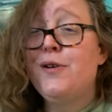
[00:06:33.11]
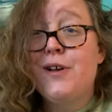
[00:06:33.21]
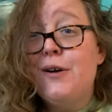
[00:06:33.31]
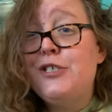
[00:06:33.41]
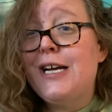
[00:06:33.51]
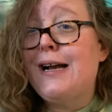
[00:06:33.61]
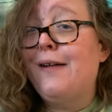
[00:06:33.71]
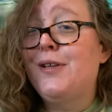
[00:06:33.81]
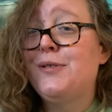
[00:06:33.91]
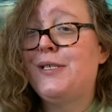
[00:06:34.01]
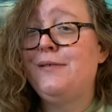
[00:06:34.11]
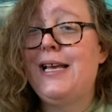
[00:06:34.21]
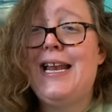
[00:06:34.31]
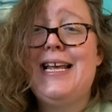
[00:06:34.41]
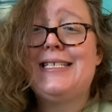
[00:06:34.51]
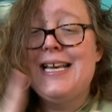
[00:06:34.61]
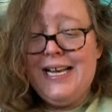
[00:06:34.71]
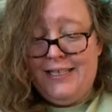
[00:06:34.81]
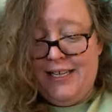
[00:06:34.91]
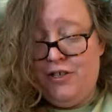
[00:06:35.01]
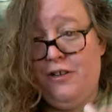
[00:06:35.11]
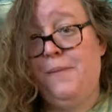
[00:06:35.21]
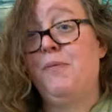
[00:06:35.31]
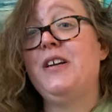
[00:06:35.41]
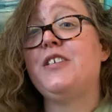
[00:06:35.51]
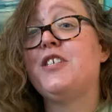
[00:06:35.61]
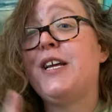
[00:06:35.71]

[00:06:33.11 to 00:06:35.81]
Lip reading: Go check out those two ladies, Intentionally Bookish